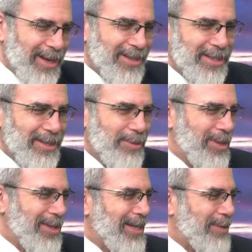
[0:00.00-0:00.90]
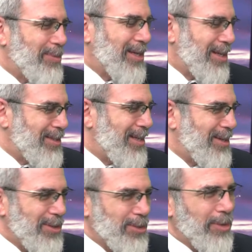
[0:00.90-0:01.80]
I'll send them the link because
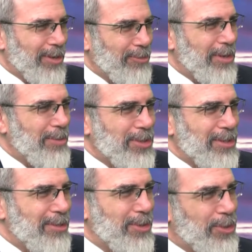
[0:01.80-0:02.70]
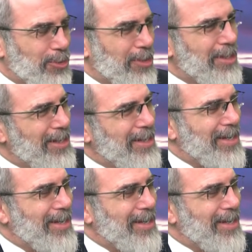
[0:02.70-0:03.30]
now he's quite a famous individual.